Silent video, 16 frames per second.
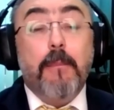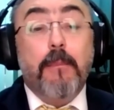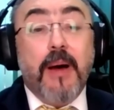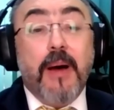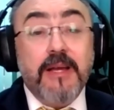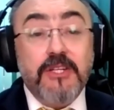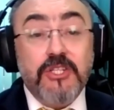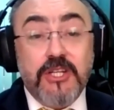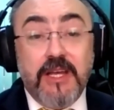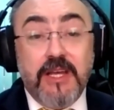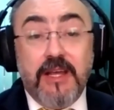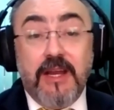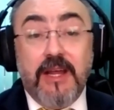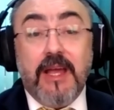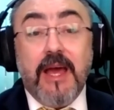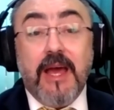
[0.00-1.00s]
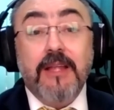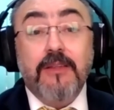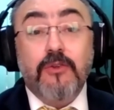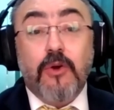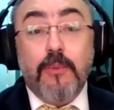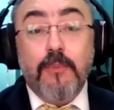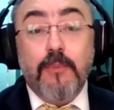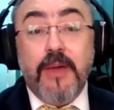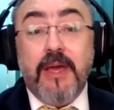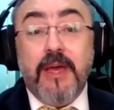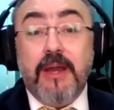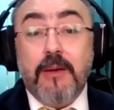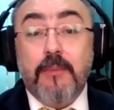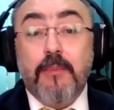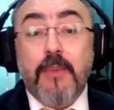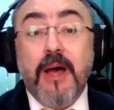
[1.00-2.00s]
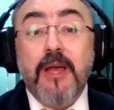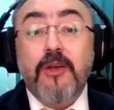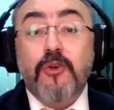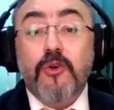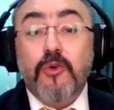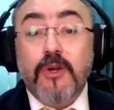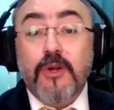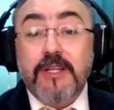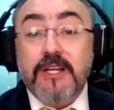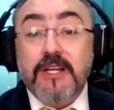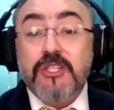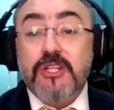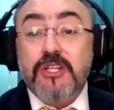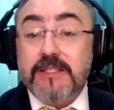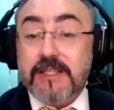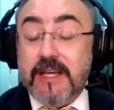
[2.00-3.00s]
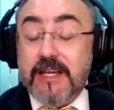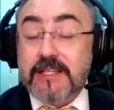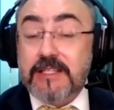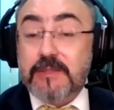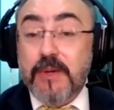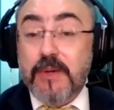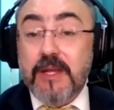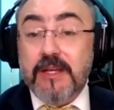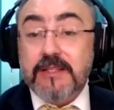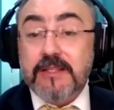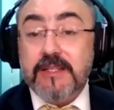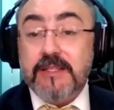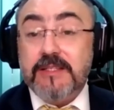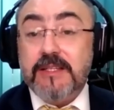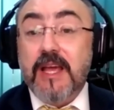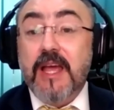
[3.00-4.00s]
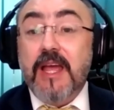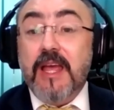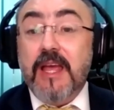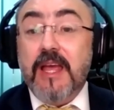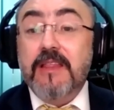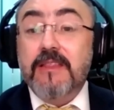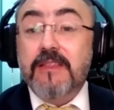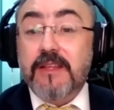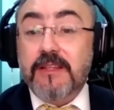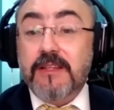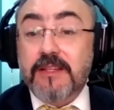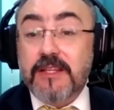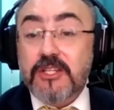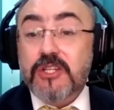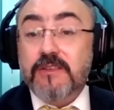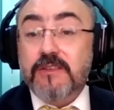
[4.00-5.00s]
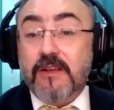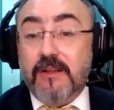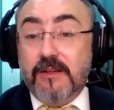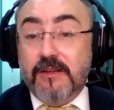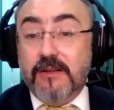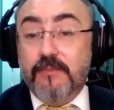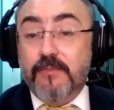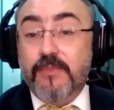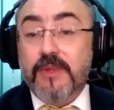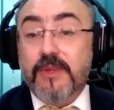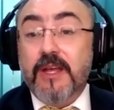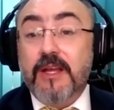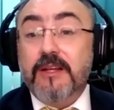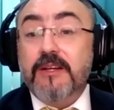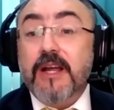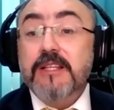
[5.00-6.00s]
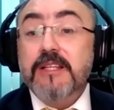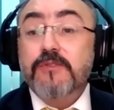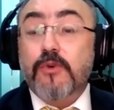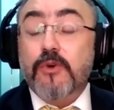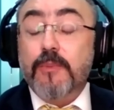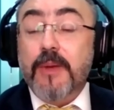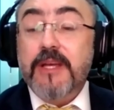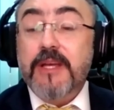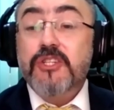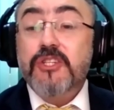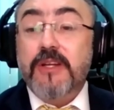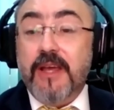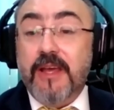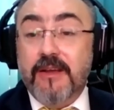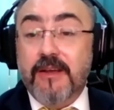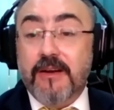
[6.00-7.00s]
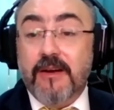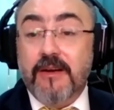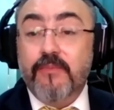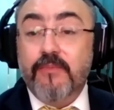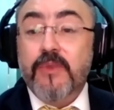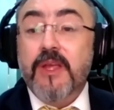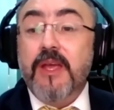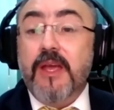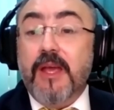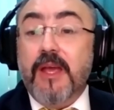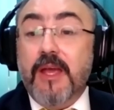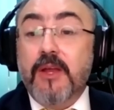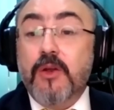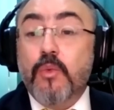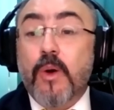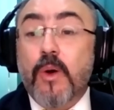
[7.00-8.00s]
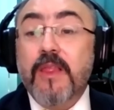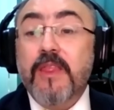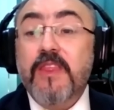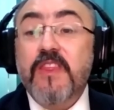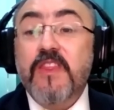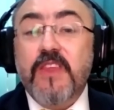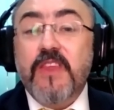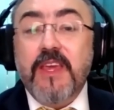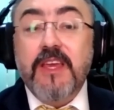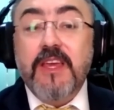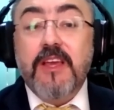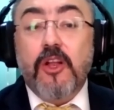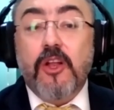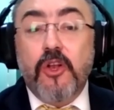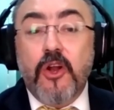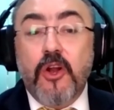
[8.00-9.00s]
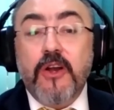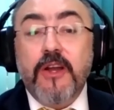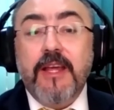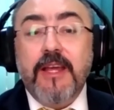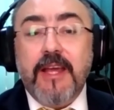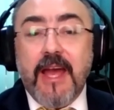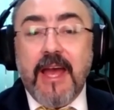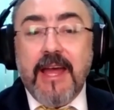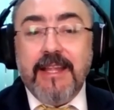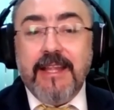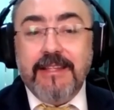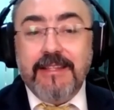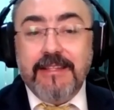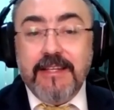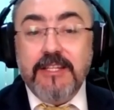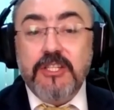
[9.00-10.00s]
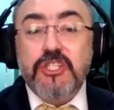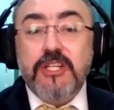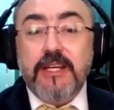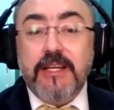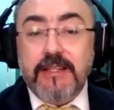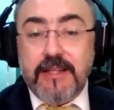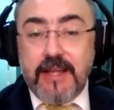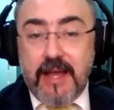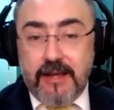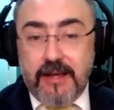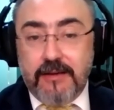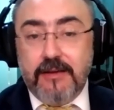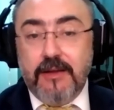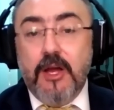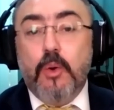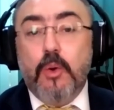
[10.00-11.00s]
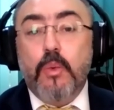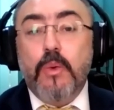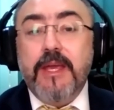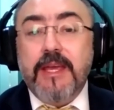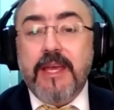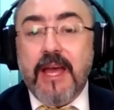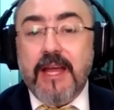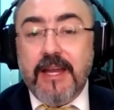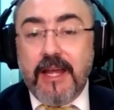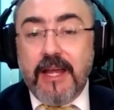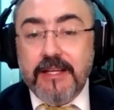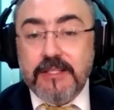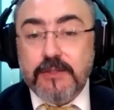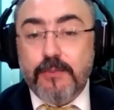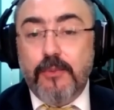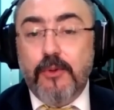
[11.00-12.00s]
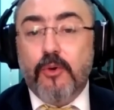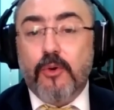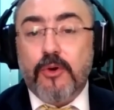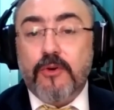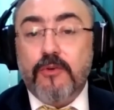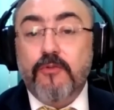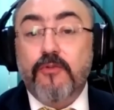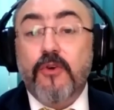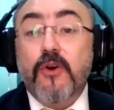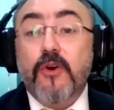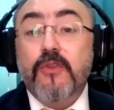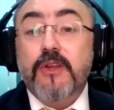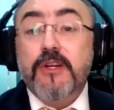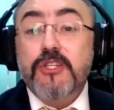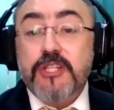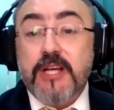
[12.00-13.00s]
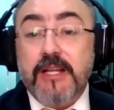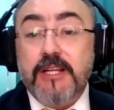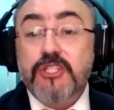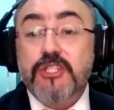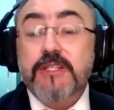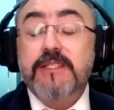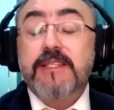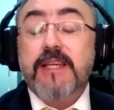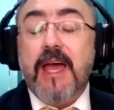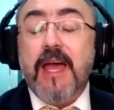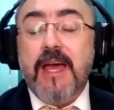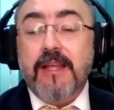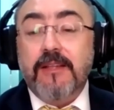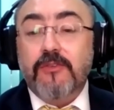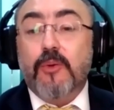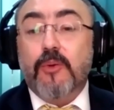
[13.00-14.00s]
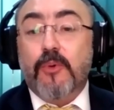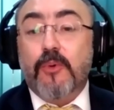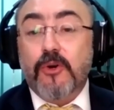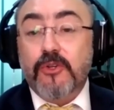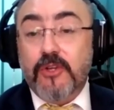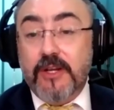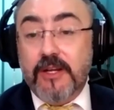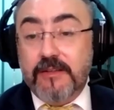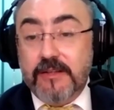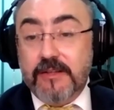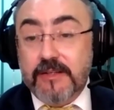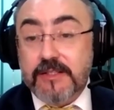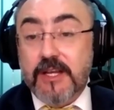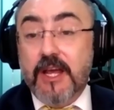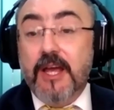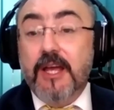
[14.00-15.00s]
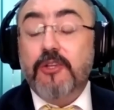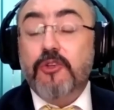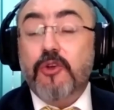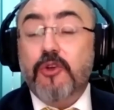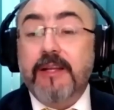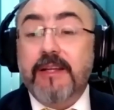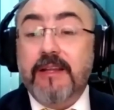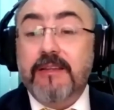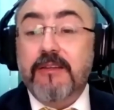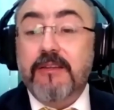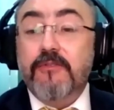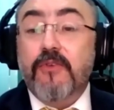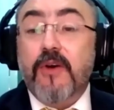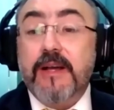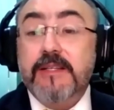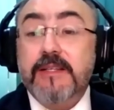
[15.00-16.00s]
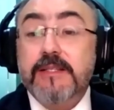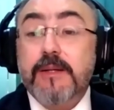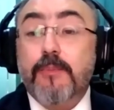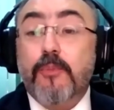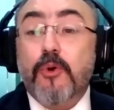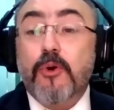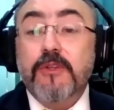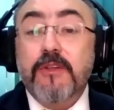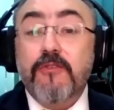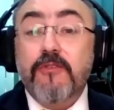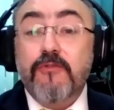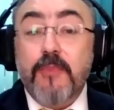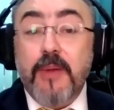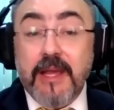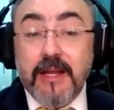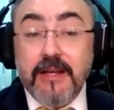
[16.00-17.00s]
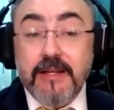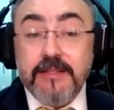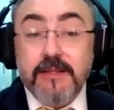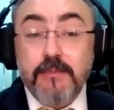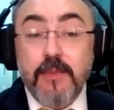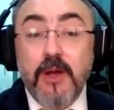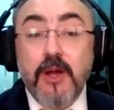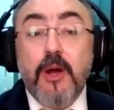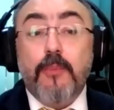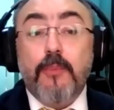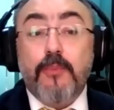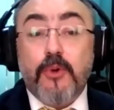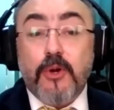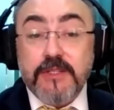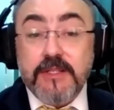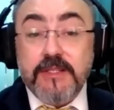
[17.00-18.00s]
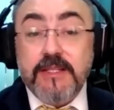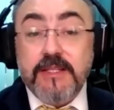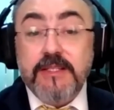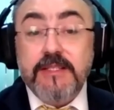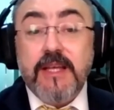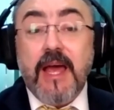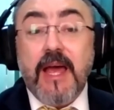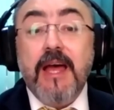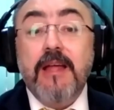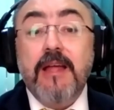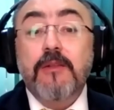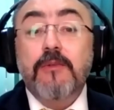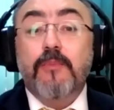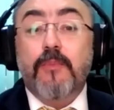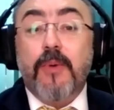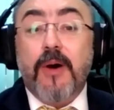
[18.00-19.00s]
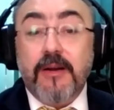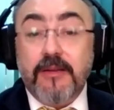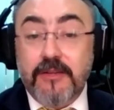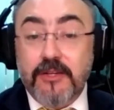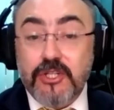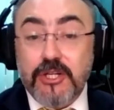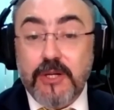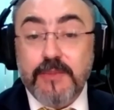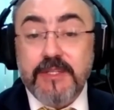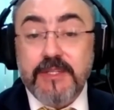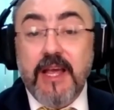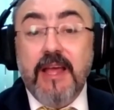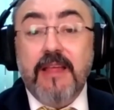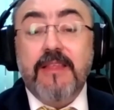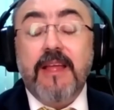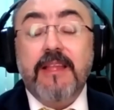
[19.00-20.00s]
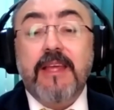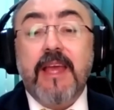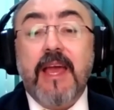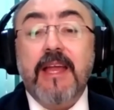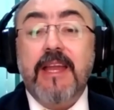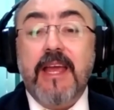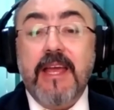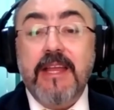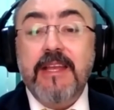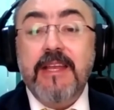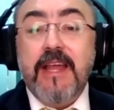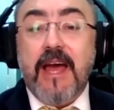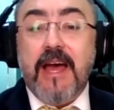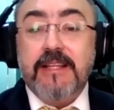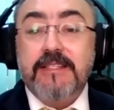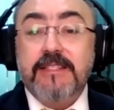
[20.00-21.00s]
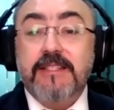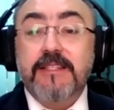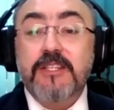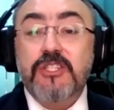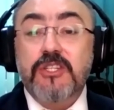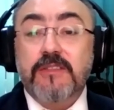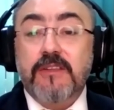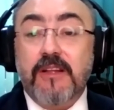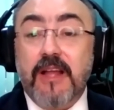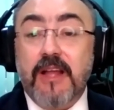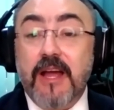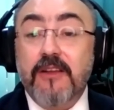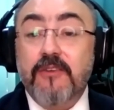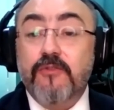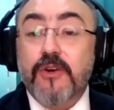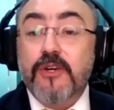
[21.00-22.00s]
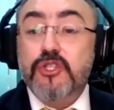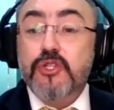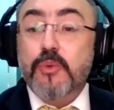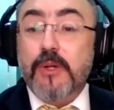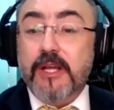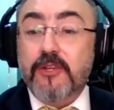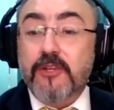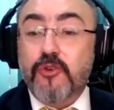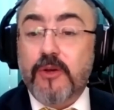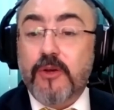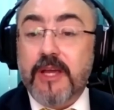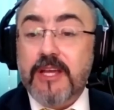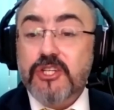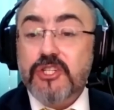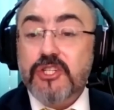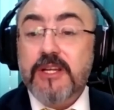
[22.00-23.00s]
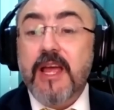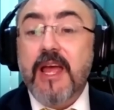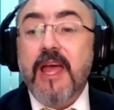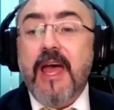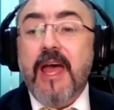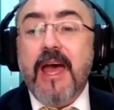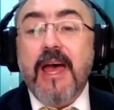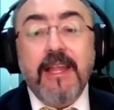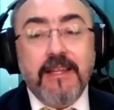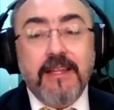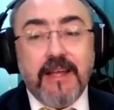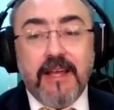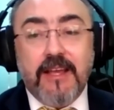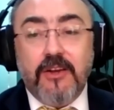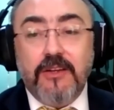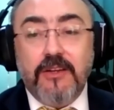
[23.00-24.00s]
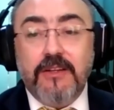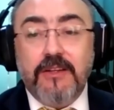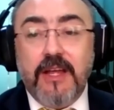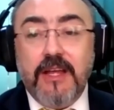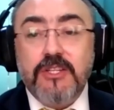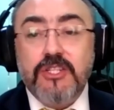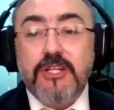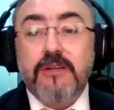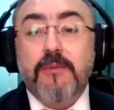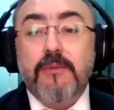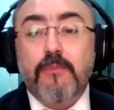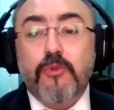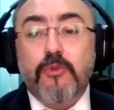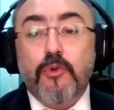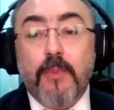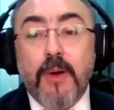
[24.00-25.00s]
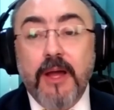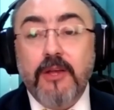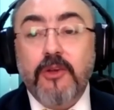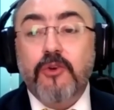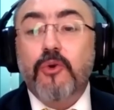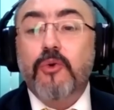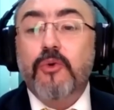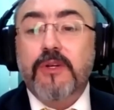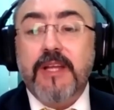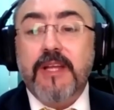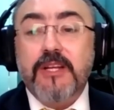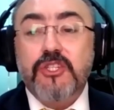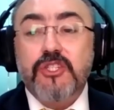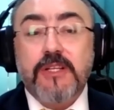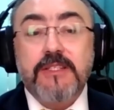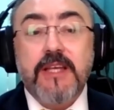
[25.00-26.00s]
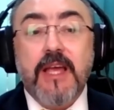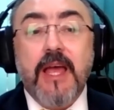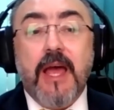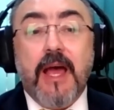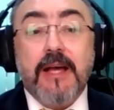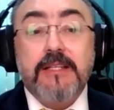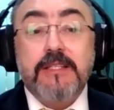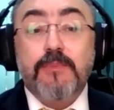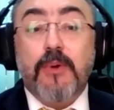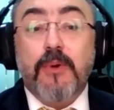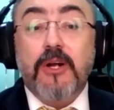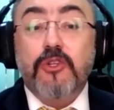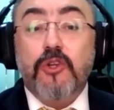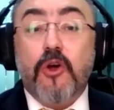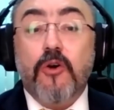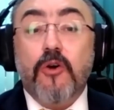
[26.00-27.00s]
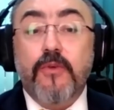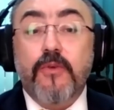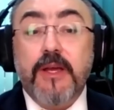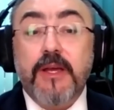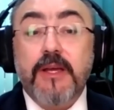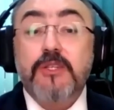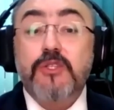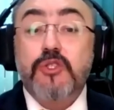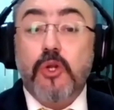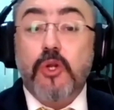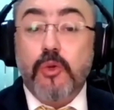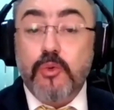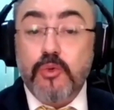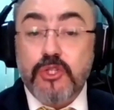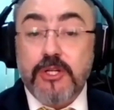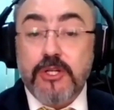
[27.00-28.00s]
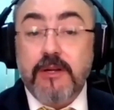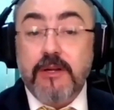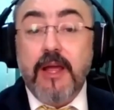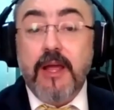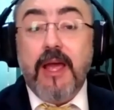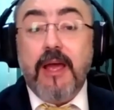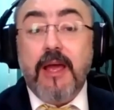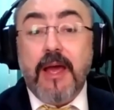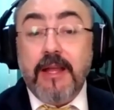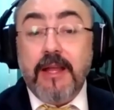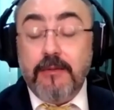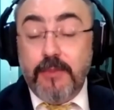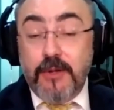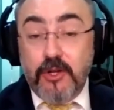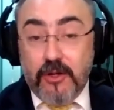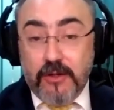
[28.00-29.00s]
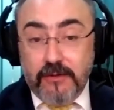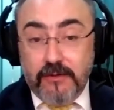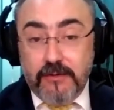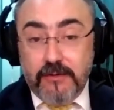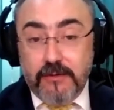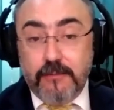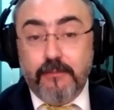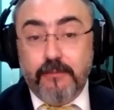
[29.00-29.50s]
By sharing and comparing micro-credentials experiences in the digital transformation era in one think, learning and teaching tank, we can explore further challenges and opportunities to identify supportive mechanisms, processes and partnerships that can enhance digital and virtual education and accreditation to micro-credentials as part of a solution and beyond.